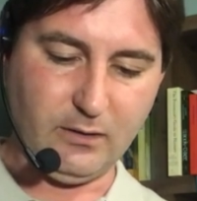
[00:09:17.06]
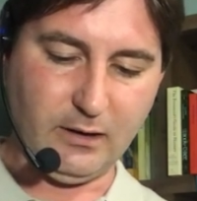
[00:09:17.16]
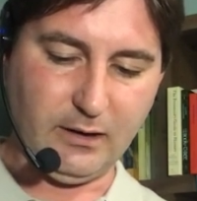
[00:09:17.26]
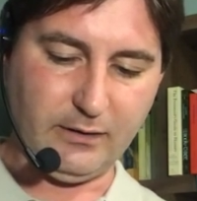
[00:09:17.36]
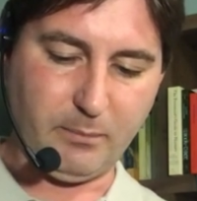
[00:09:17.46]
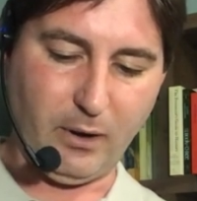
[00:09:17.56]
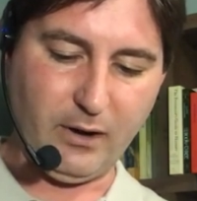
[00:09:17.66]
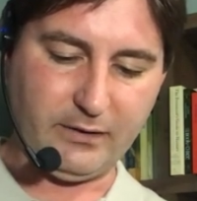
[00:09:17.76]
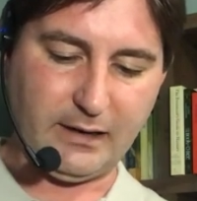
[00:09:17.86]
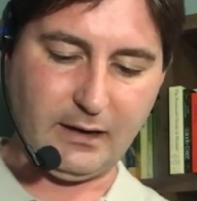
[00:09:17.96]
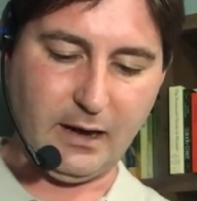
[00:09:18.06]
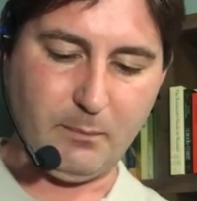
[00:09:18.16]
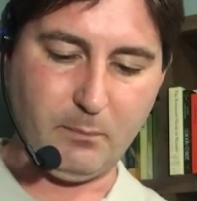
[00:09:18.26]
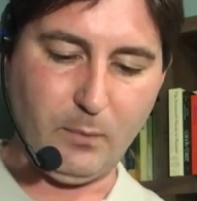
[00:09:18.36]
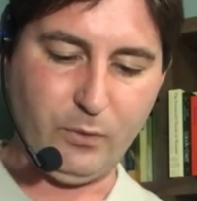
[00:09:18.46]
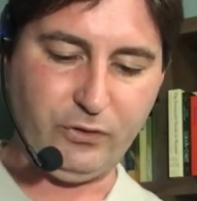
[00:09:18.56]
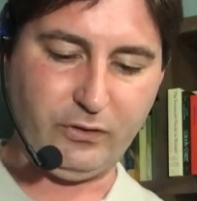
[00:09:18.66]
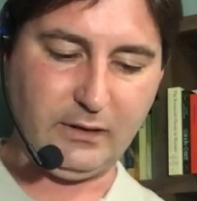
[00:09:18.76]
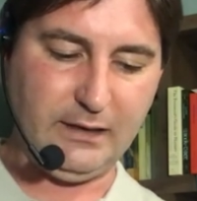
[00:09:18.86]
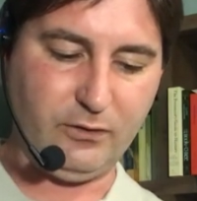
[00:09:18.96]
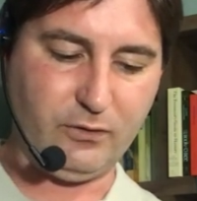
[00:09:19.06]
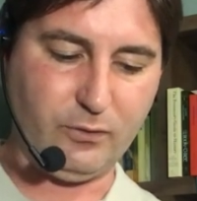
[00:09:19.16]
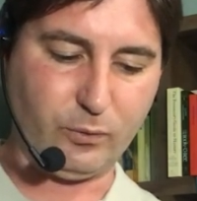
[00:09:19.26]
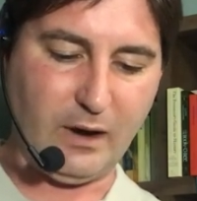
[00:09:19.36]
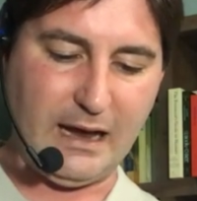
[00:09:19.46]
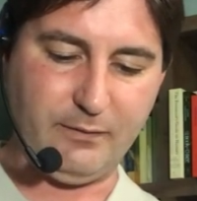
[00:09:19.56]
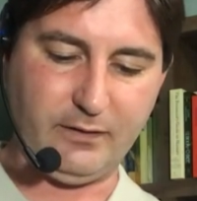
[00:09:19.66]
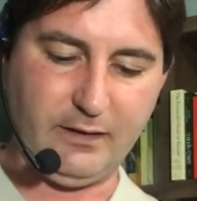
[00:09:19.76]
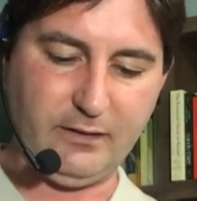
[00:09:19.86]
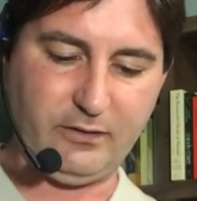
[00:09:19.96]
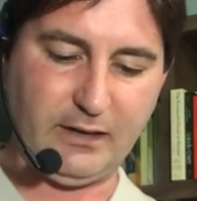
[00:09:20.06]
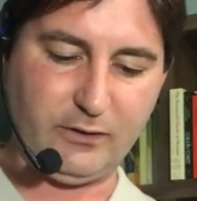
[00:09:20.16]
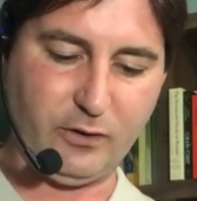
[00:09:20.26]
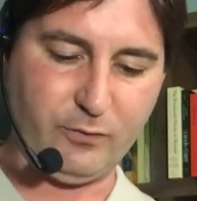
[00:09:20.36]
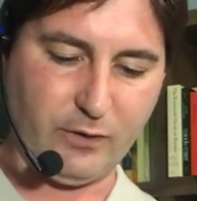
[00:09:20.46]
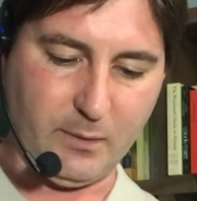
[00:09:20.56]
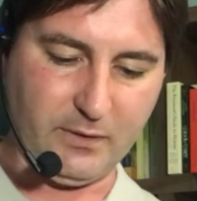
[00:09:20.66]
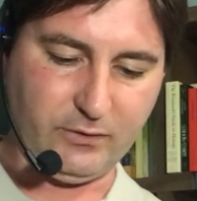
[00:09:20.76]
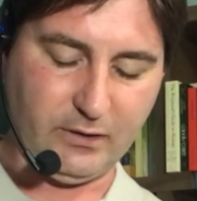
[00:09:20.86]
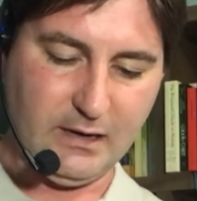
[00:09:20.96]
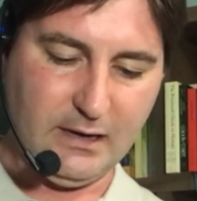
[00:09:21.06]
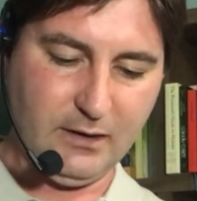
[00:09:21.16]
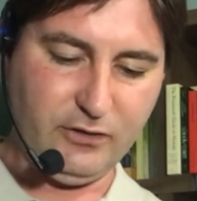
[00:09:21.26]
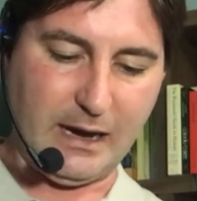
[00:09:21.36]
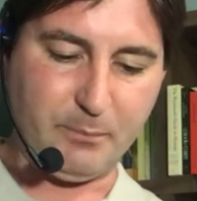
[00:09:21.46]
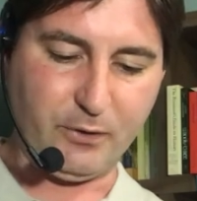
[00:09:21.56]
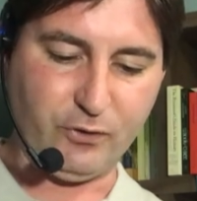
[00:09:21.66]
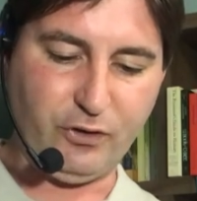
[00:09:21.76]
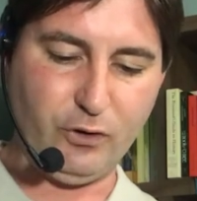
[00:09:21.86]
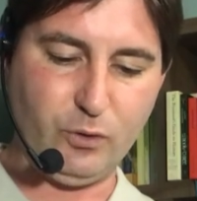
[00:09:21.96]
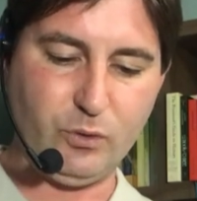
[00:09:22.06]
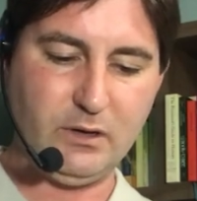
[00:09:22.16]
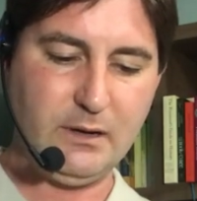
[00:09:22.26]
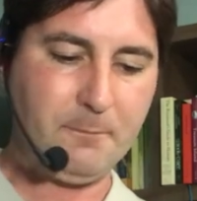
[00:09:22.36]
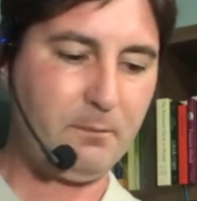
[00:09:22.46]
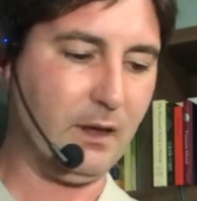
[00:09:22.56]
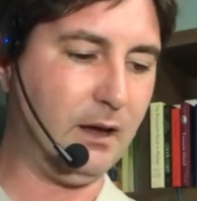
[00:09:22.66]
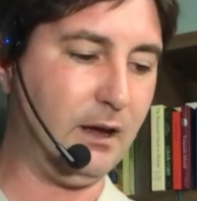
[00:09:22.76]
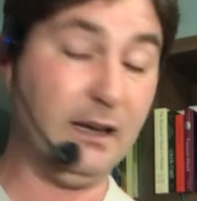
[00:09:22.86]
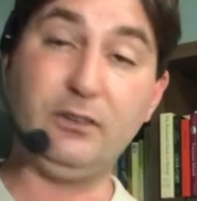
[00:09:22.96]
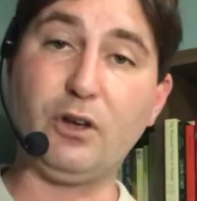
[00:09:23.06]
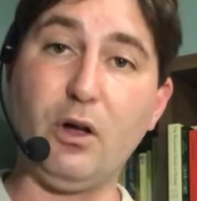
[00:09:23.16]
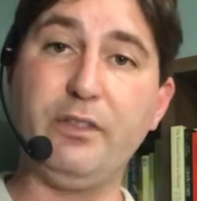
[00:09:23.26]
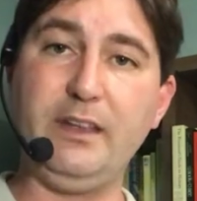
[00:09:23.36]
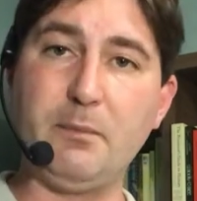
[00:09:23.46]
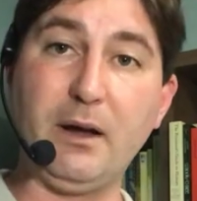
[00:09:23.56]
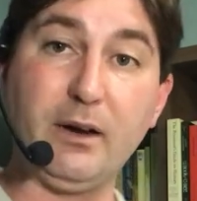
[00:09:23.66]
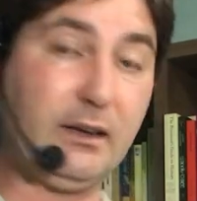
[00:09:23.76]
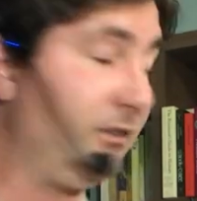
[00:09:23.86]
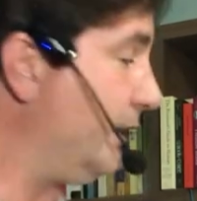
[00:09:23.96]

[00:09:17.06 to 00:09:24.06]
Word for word: uh, the part that I mostly derived this section from is chapter two. Uh, it's called The American